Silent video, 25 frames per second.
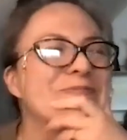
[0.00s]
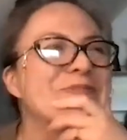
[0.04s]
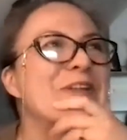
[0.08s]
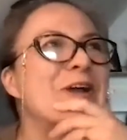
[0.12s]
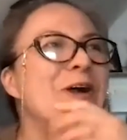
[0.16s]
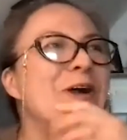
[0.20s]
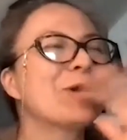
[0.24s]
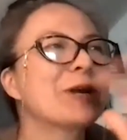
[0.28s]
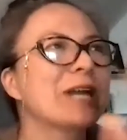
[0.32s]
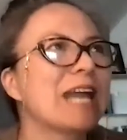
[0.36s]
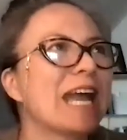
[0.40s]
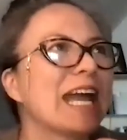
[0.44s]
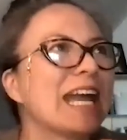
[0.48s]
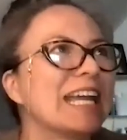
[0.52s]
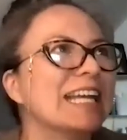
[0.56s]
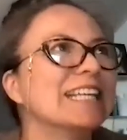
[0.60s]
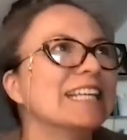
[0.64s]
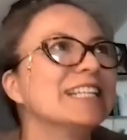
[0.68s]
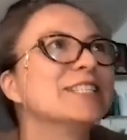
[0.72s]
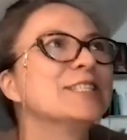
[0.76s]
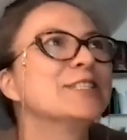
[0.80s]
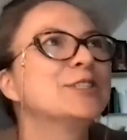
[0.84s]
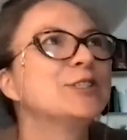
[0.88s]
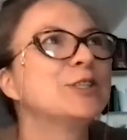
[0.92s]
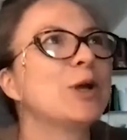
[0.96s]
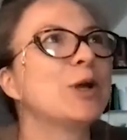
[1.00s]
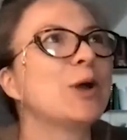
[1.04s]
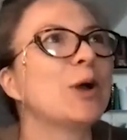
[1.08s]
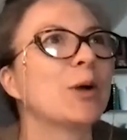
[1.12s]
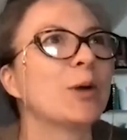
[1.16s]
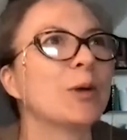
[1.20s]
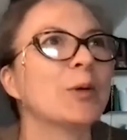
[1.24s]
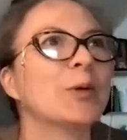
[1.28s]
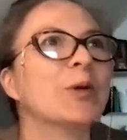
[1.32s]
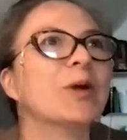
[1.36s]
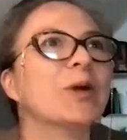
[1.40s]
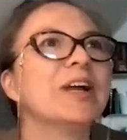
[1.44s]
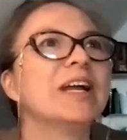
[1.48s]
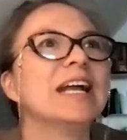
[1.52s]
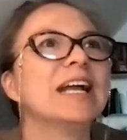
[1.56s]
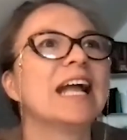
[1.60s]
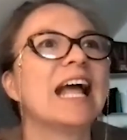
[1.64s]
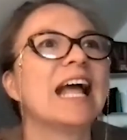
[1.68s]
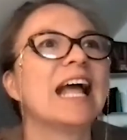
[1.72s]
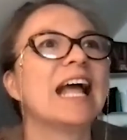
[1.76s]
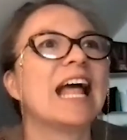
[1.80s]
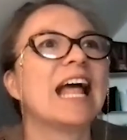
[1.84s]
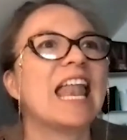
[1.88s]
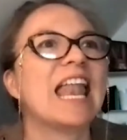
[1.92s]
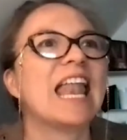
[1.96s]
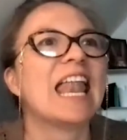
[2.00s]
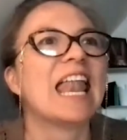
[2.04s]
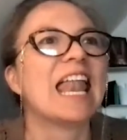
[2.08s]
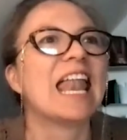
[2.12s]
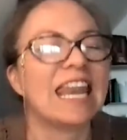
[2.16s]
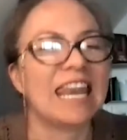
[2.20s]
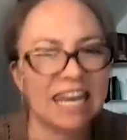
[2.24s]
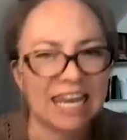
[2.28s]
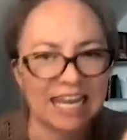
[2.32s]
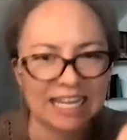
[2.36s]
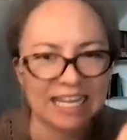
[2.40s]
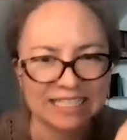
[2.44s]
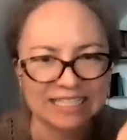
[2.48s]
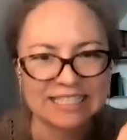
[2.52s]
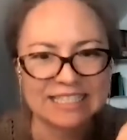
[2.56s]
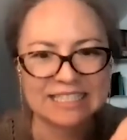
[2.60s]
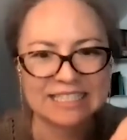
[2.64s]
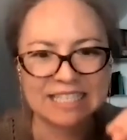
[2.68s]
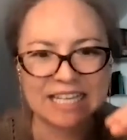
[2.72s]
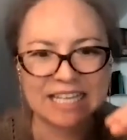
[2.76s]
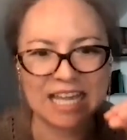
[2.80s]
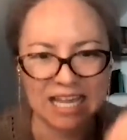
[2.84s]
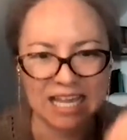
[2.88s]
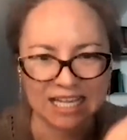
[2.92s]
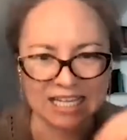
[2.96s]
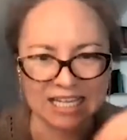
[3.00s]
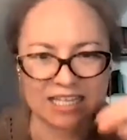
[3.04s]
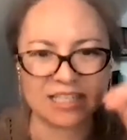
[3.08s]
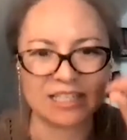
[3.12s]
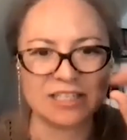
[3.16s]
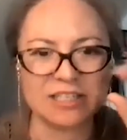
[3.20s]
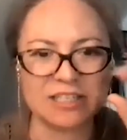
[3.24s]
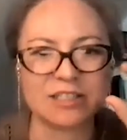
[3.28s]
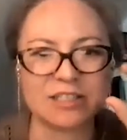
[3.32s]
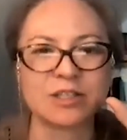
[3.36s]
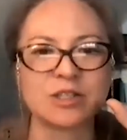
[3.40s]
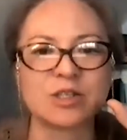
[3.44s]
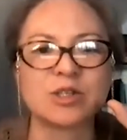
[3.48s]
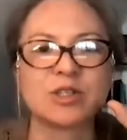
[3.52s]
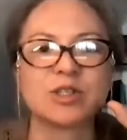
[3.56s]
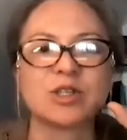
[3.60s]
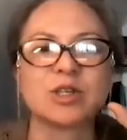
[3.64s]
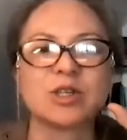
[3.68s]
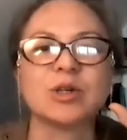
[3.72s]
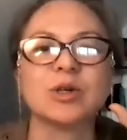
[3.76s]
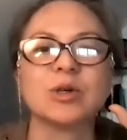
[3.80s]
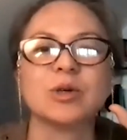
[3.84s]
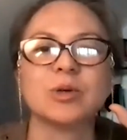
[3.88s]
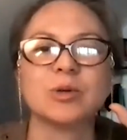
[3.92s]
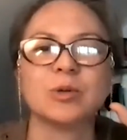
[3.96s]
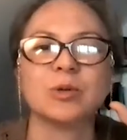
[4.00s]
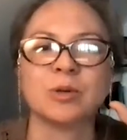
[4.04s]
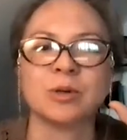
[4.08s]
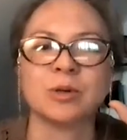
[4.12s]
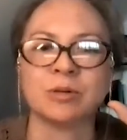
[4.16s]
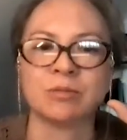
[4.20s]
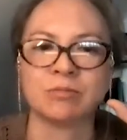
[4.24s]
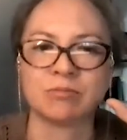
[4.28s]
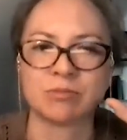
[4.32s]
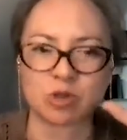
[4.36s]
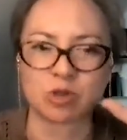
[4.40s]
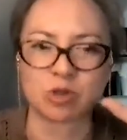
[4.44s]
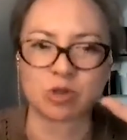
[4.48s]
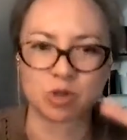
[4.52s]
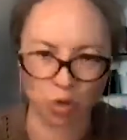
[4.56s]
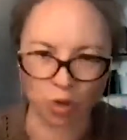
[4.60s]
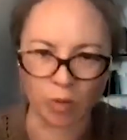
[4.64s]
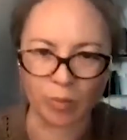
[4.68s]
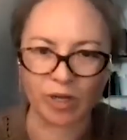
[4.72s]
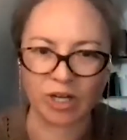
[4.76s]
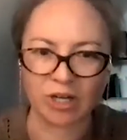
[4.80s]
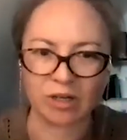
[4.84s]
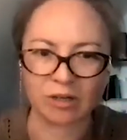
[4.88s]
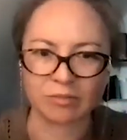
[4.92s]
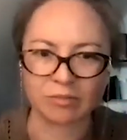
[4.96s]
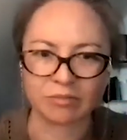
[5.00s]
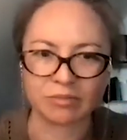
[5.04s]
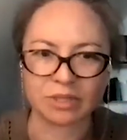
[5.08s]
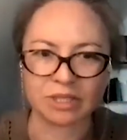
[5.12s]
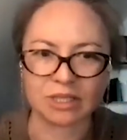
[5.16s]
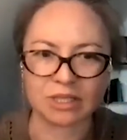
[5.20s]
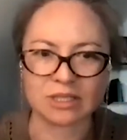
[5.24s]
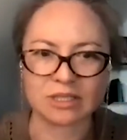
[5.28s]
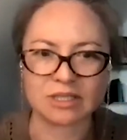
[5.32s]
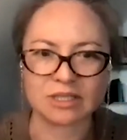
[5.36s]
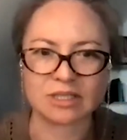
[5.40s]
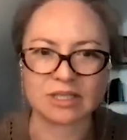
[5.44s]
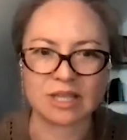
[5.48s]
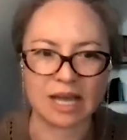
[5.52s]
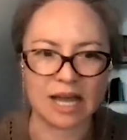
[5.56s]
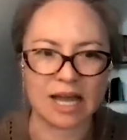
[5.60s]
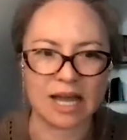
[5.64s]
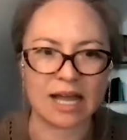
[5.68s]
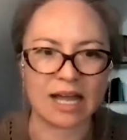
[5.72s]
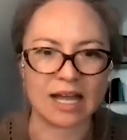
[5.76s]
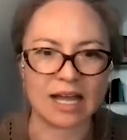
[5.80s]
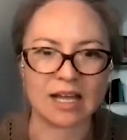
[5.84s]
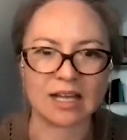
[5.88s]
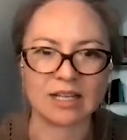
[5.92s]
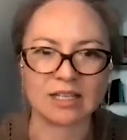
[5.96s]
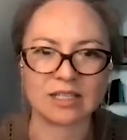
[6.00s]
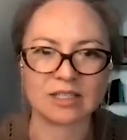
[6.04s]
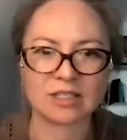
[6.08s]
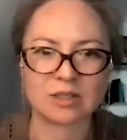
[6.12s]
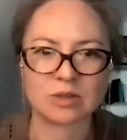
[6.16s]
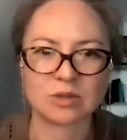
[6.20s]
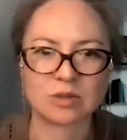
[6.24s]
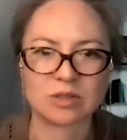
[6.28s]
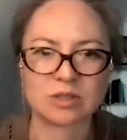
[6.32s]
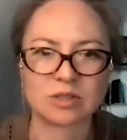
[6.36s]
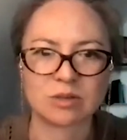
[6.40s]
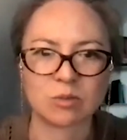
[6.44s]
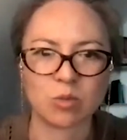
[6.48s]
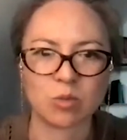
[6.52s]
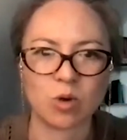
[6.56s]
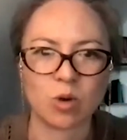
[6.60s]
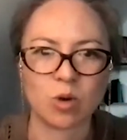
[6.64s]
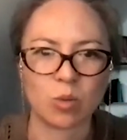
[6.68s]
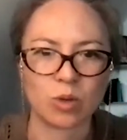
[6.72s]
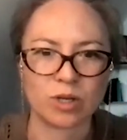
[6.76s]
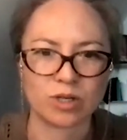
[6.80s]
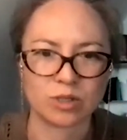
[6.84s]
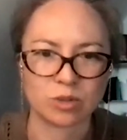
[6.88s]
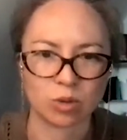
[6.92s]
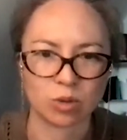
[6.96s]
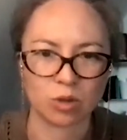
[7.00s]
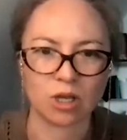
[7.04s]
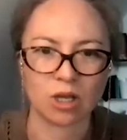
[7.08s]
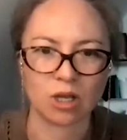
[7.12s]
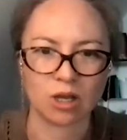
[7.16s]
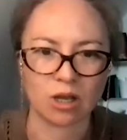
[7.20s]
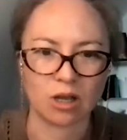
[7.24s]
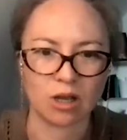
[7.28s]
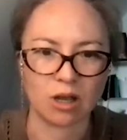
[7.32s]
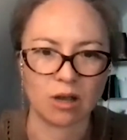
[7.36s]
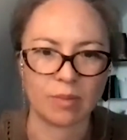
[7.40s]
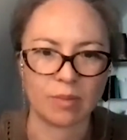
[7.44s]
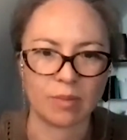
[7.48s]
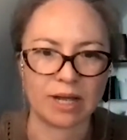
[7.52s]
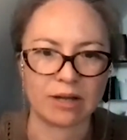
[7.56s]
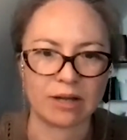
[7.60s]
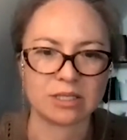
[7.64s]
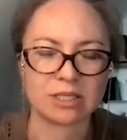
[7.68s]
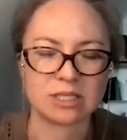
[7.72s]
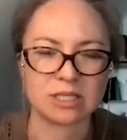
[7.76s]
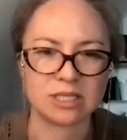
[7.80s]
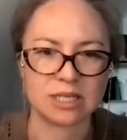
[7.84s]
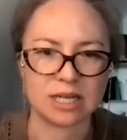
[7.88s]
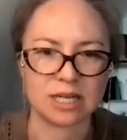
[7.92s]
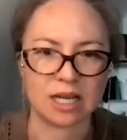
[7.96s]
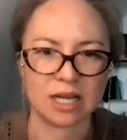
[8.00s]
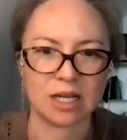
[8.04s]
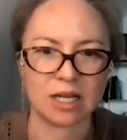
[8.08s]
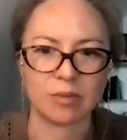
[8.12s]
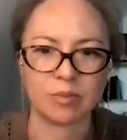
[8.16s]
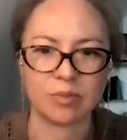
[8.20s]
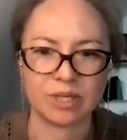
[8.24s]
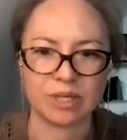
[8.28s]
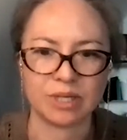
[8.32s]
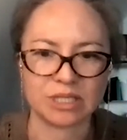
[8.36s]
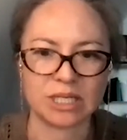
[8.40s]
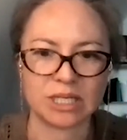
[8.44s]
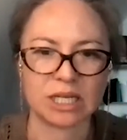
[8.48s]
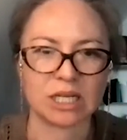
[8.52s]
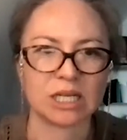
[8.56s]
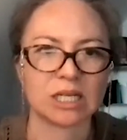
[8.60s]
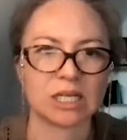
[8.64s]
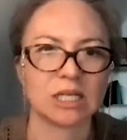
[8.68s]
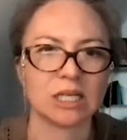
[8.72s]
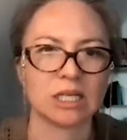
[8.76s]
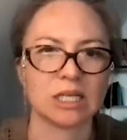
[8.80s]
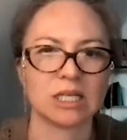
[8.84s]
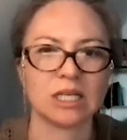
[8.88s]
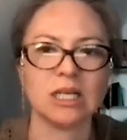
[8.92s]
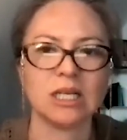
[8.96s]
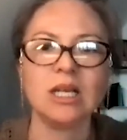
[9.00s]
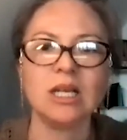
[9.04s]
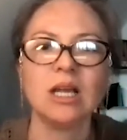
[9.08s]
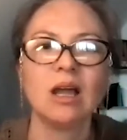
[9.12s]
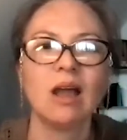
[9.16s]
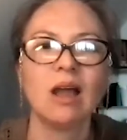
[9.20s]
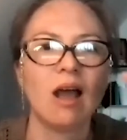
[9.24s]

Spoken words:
Okay, so let's get into trauma, because that's what we're talking about today, particularly.